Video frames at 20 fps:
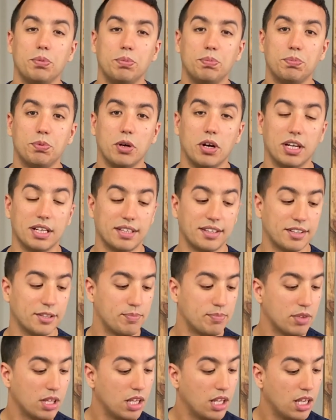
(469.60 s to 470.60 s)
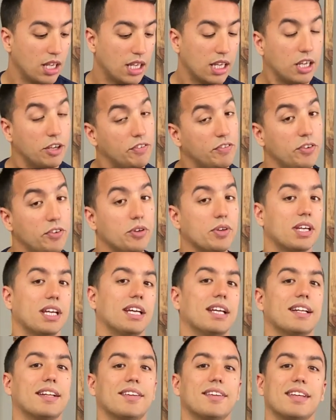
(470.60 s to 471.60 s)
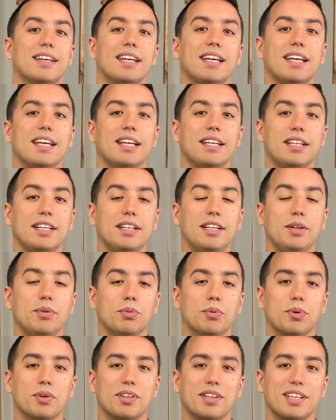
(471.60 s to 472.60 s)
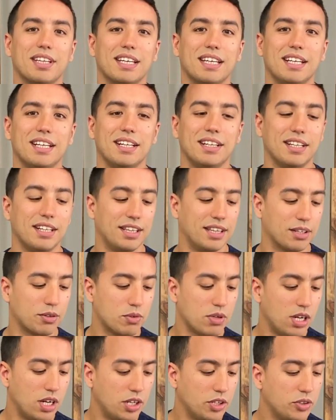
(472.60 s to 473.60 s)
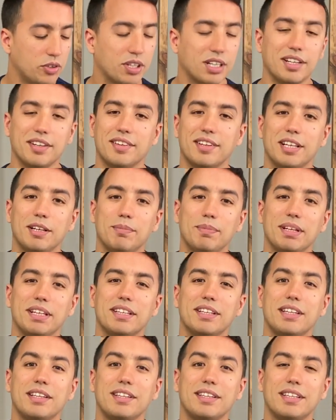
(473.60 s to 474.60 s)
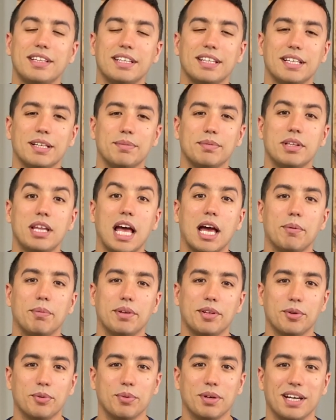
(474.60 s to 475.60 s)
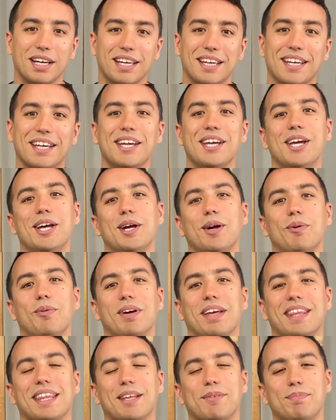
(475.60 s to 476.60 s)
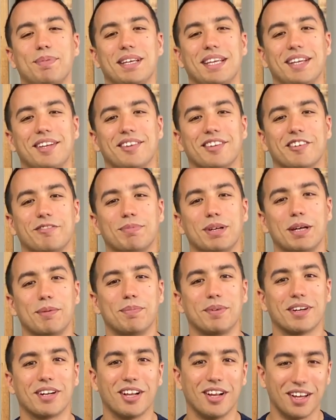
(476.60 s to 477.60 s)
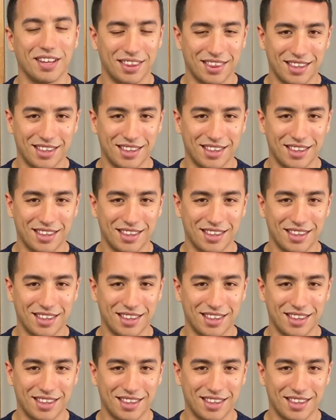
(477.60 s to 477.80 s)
rot. If you get any water in the crown, you can simply dab it away with a piece of paper cloth.